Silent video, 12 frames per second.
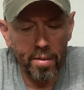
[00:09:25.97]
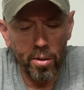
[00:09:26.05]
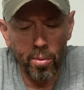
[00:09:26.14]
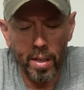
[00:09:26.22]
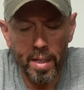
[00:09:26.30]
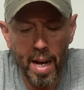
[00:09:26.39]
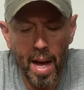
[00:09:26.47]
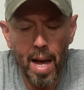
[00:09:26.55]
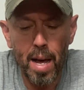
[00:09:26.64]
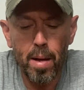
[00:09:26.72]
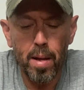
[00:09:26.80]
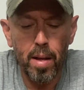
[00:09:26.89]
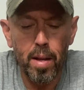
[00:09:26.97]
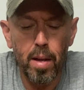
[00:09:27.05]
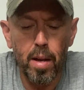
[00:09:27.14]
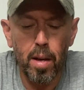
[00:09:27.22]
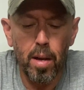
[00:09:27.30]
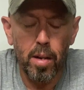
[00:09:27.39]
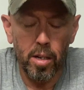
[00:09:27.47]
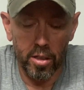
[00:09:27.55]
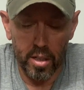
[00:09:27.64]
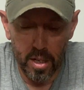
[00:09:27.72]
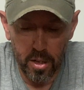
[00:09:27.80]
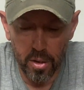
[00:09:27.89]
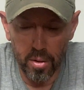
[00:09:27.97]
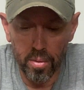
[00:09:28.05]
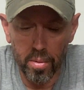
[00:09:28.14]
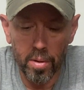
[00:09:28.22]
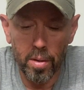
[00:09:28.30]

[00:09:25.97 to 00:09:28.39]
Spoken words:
to retie, because I do.